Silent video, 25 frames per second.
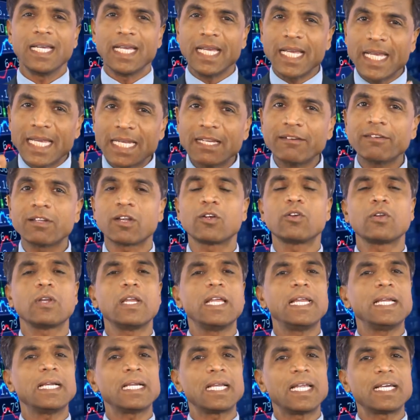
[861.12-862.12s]
In our
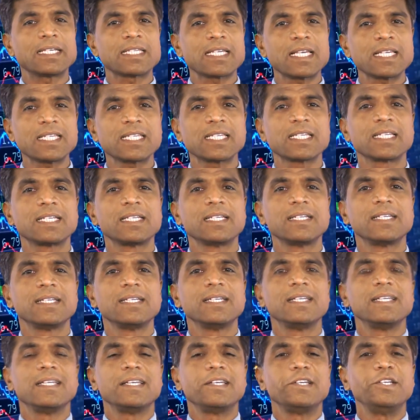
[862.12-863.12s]
online classes,
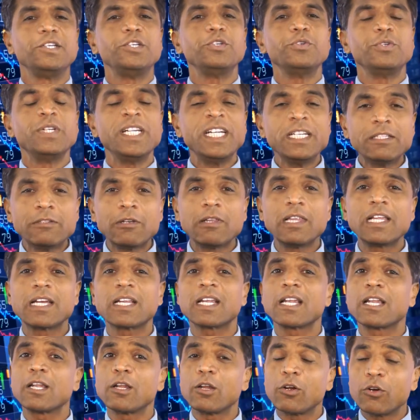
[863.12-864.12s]
you need to
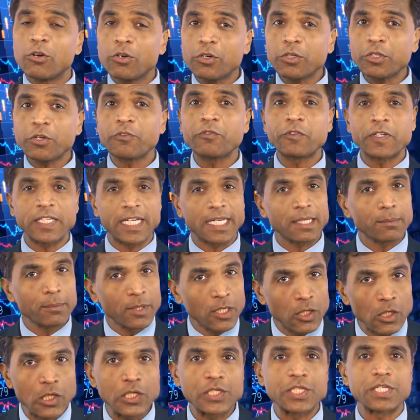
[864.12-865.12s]
learn a lot of
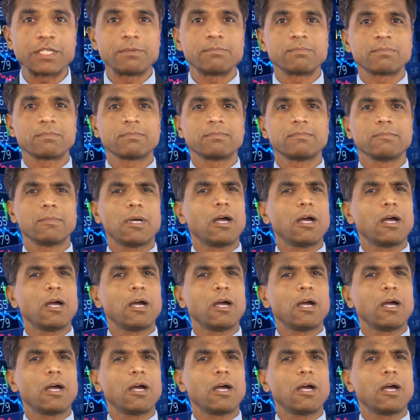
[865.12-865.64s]
terminology.